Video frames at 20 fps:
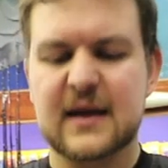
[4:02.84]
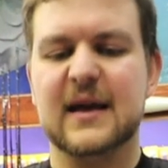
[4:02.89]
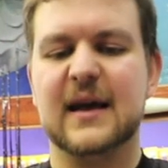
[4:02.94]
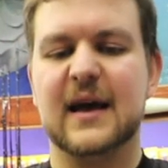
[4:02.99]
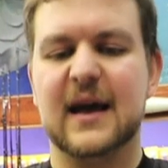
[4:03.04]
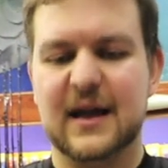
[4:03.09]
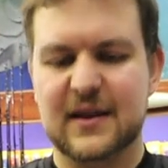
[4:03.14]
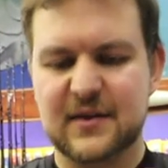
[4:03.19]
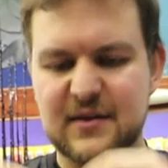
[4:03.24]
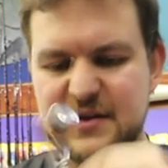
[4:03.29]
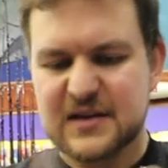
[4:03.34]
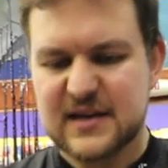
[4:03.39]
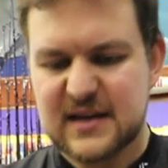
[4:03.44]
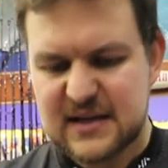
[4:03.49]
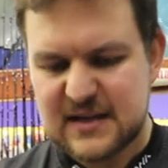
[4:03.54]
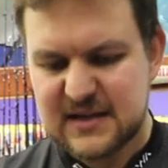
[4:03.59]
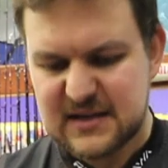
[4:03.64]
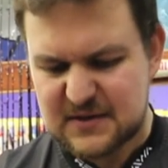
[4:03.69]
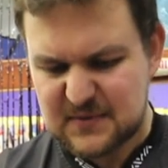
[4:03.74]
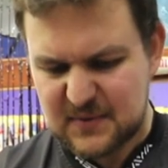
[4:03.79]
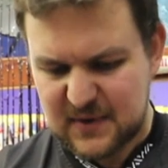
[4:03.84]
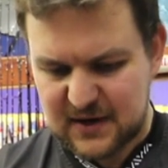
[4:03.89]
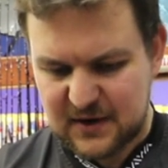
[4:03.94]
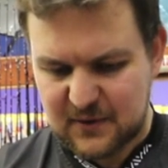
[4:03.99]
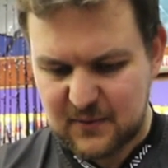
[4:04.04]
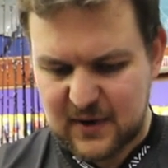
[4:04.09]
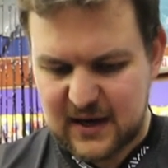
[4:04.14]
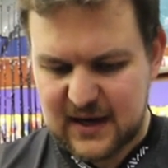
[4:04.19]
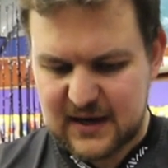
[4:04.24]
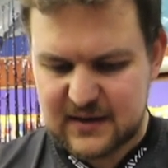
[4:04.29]
and you just
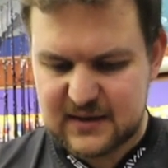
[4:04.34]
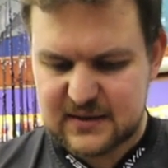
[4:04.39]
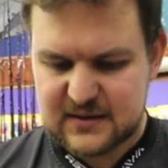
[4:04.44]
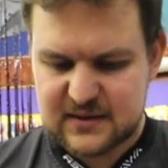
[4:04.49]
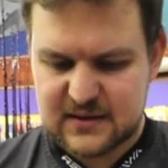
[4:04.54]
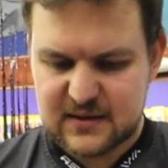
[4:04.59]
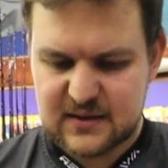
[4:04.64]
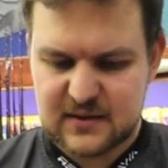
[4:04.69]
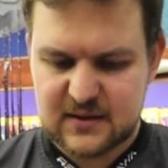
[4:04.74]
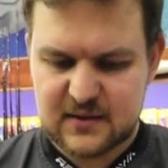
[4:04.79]
wanna wind it